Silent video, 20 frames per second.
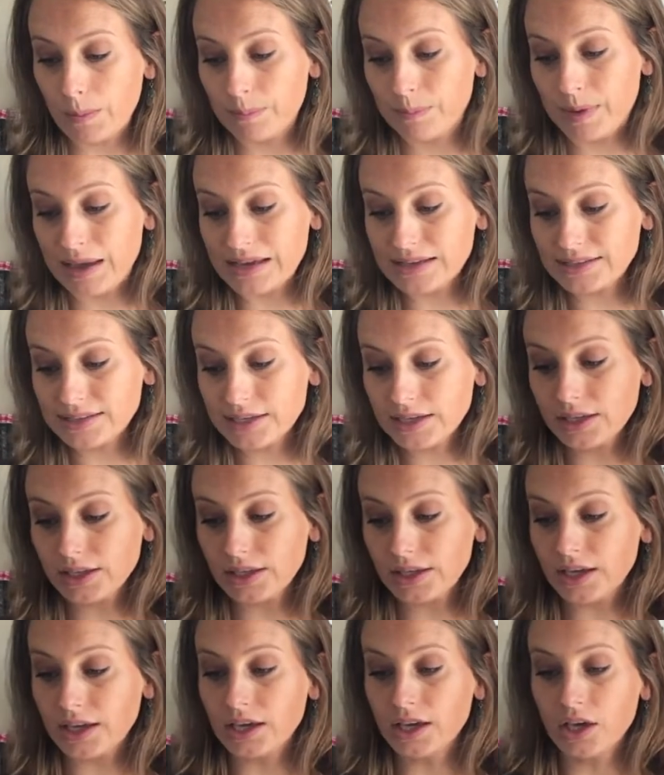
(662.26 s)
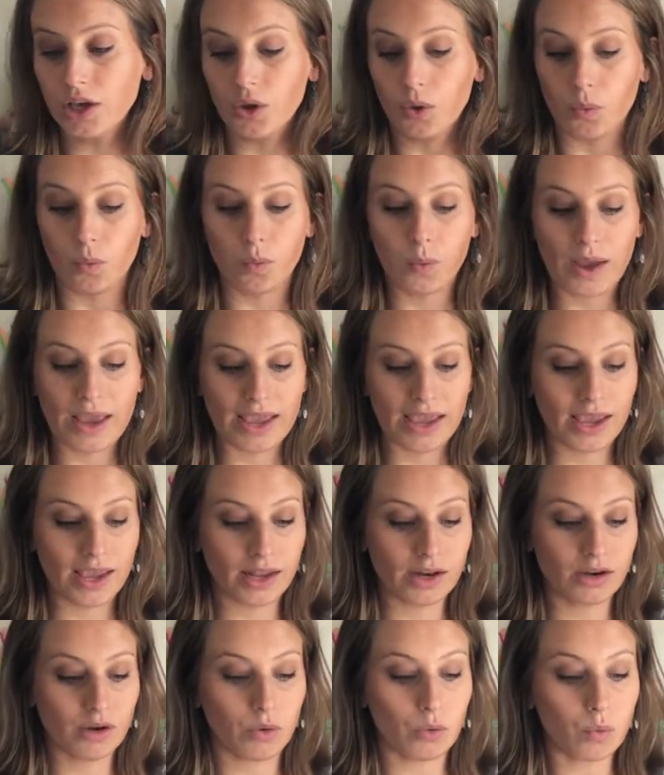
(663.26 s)
basically,
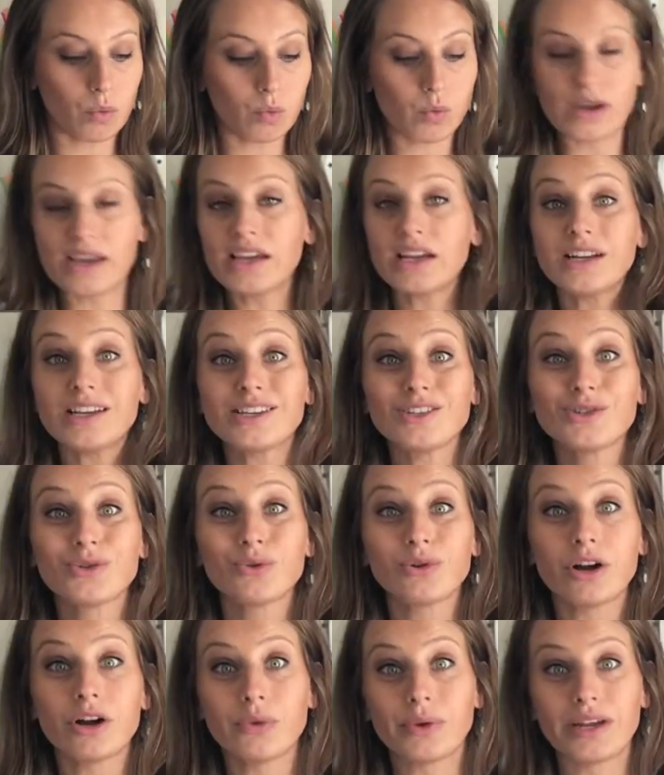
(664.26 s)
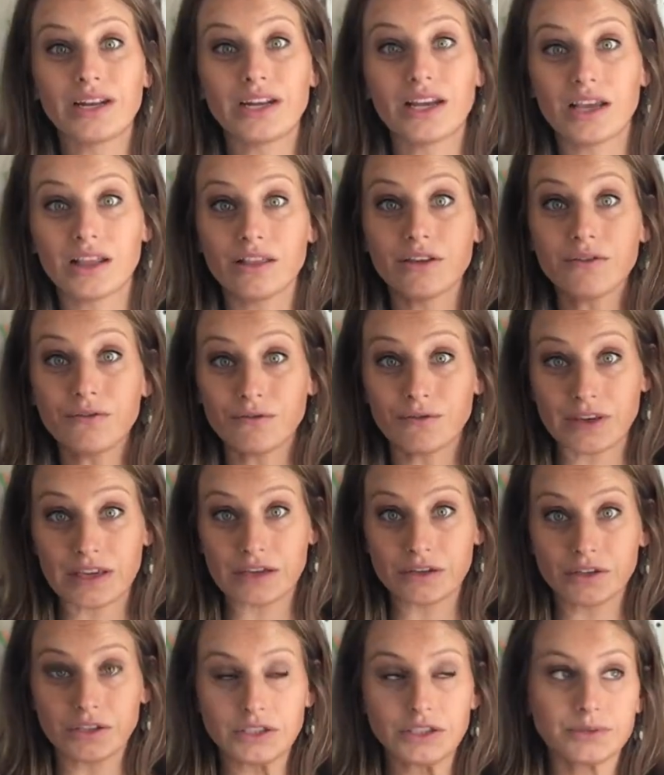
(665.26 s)
when wheat is growing in the
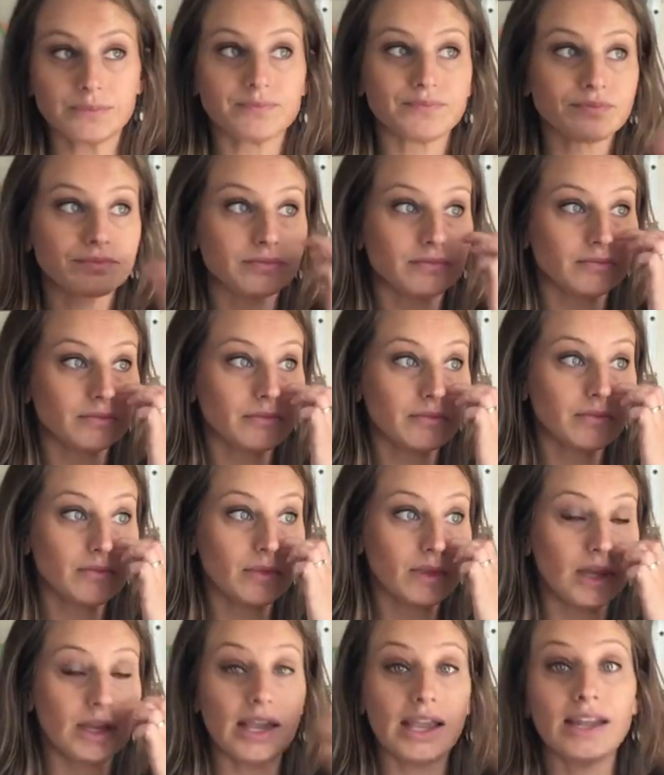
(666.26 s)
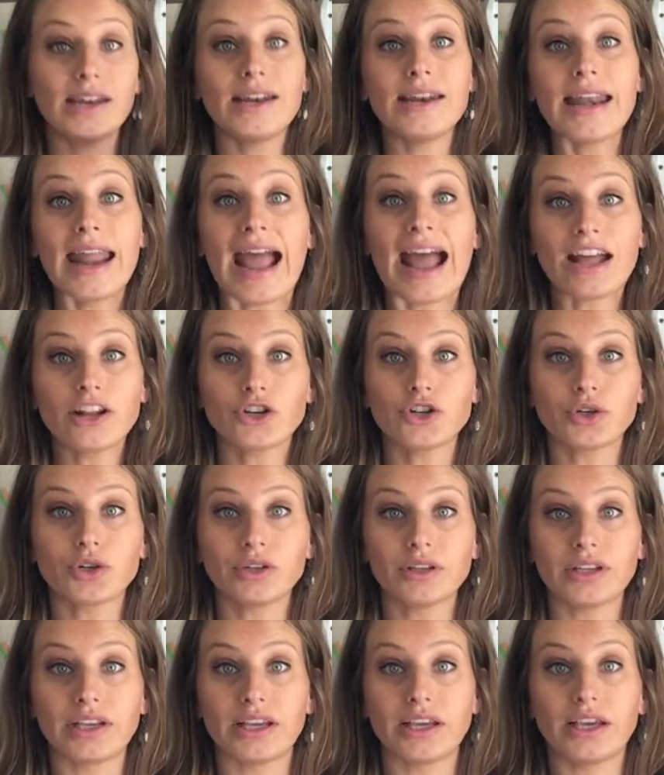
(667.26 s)
field, it
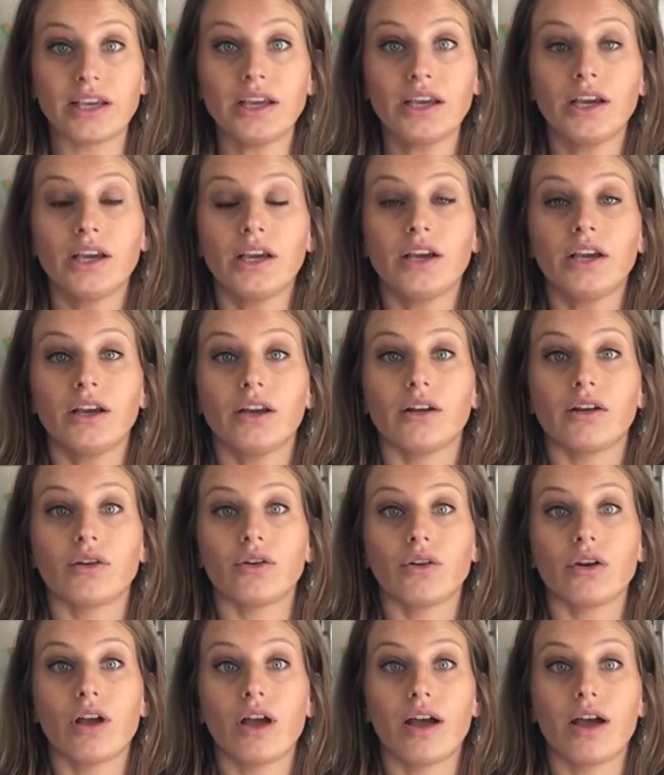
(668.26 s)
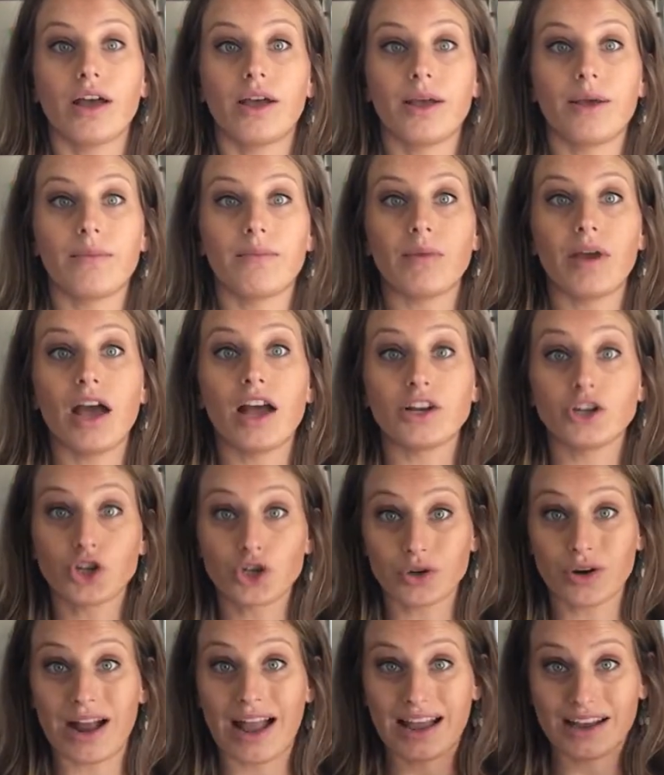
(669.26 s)
naturally
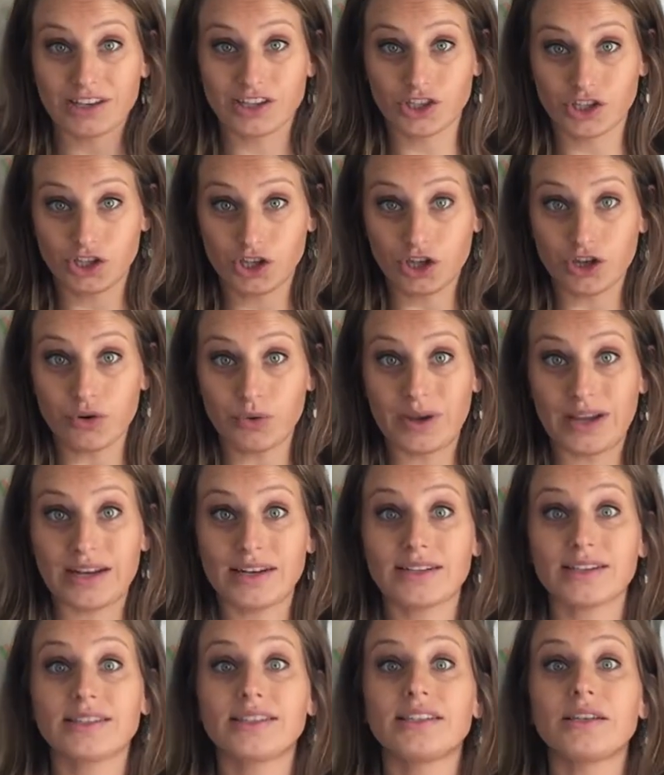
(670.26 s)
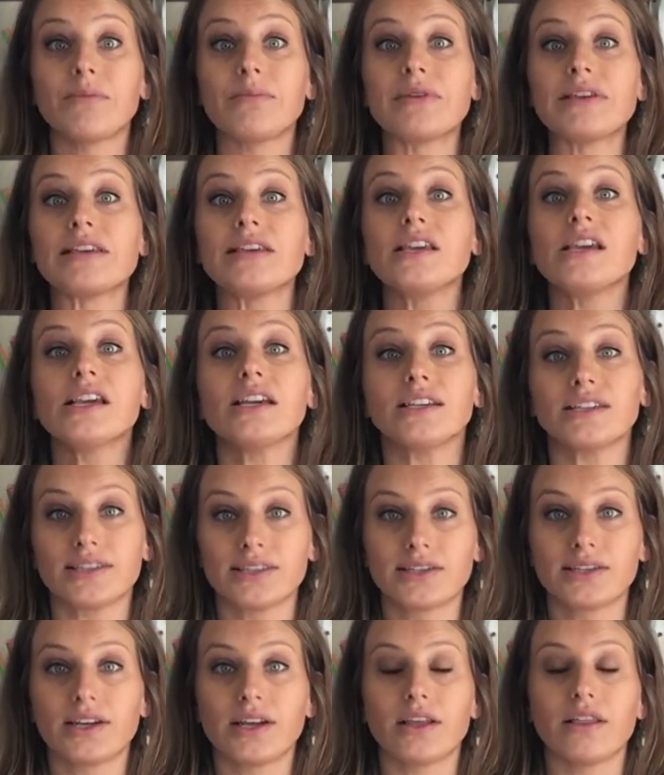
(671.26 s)
attracts to it some
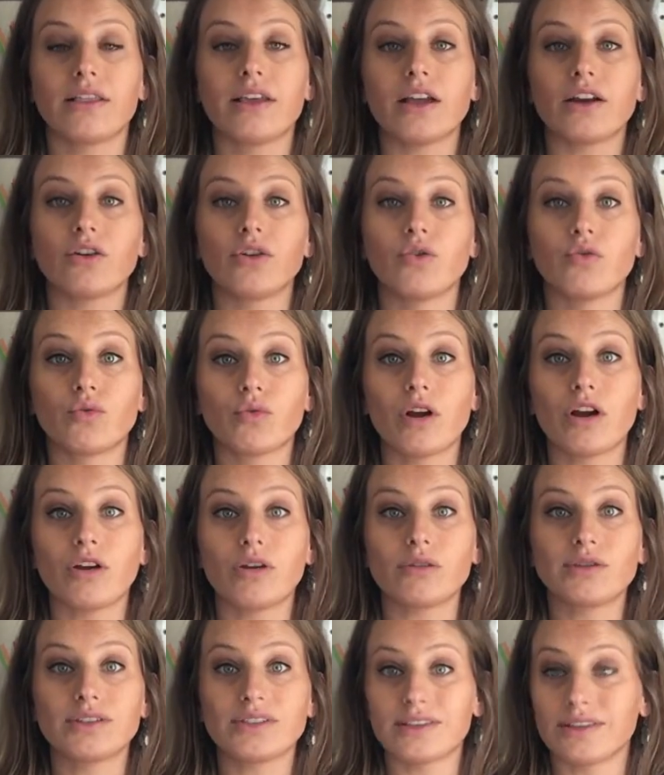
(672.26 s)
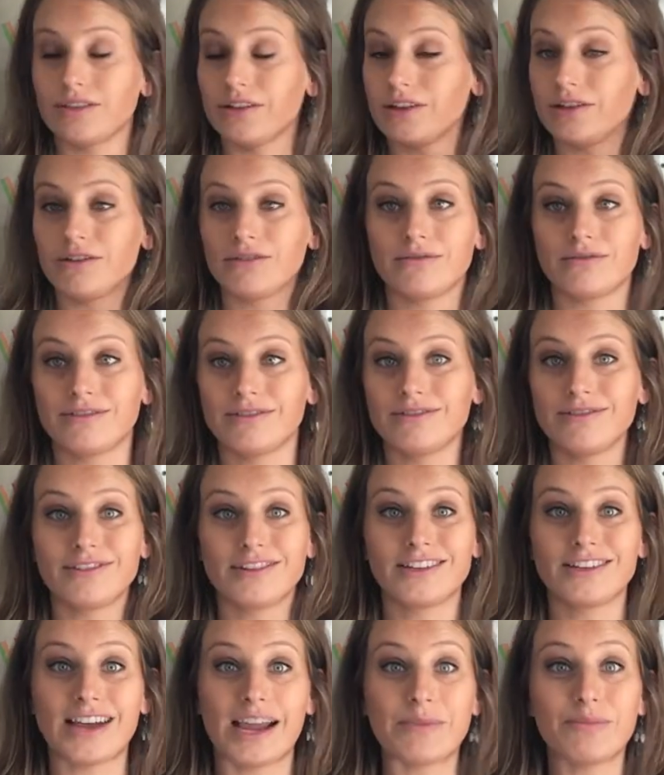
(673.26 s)
yeast that grows, the little
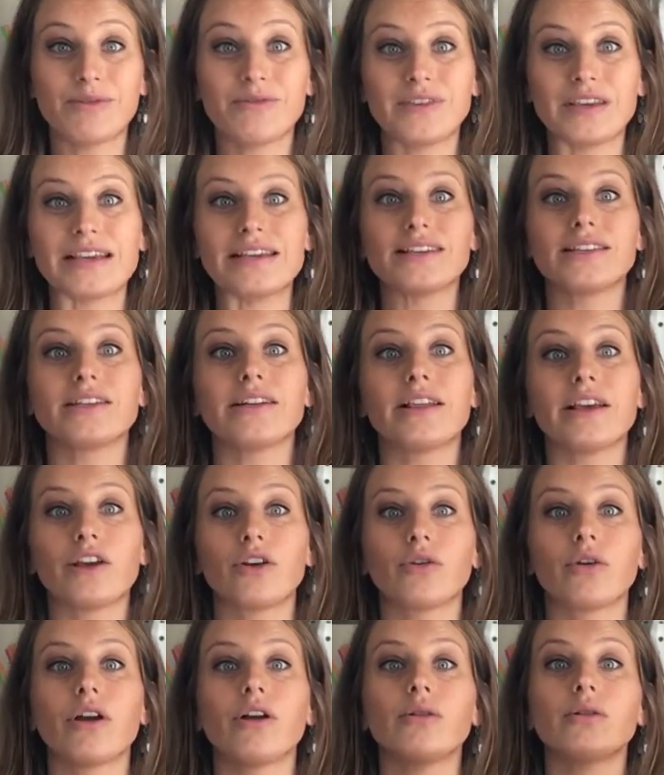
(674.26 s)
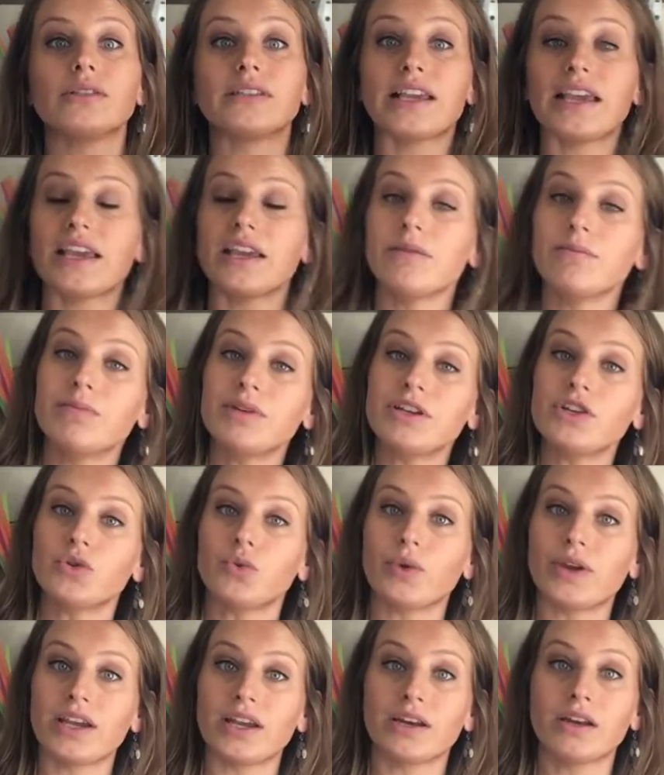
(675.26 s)
type of yeast that grows in
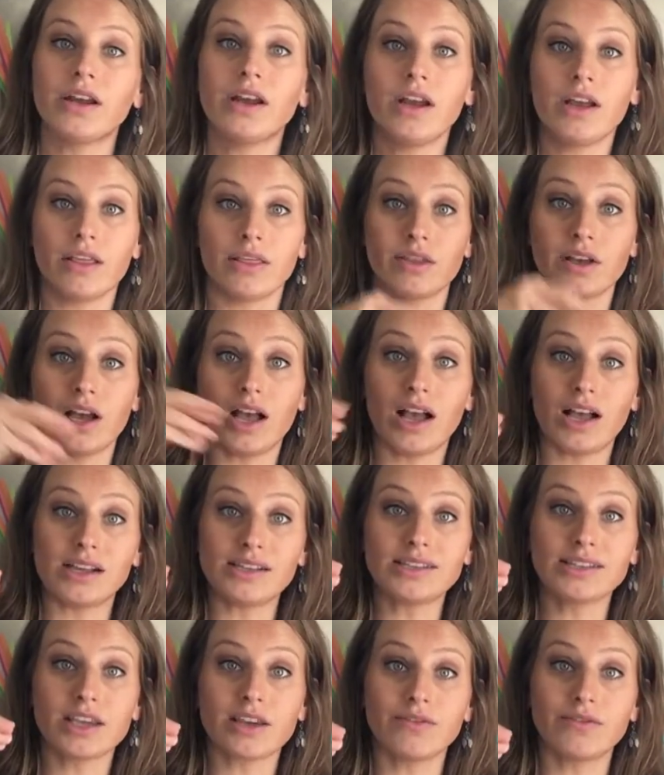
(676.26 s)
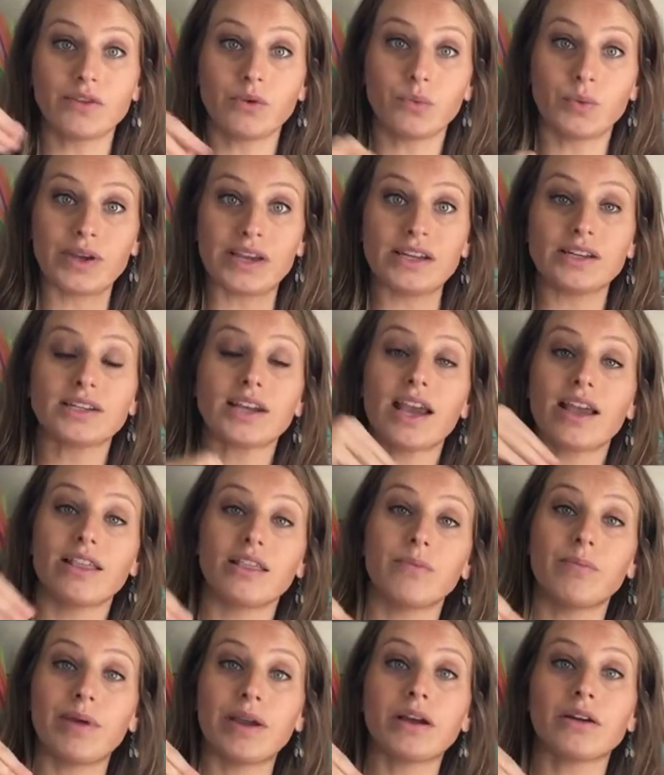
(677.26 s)
between the husk of the wheat and the
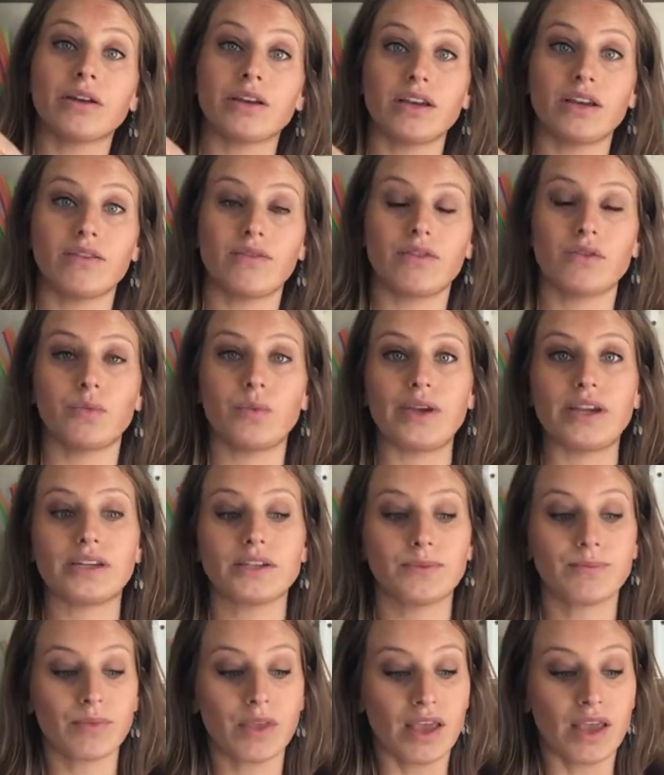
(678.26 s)
berry of the wheat.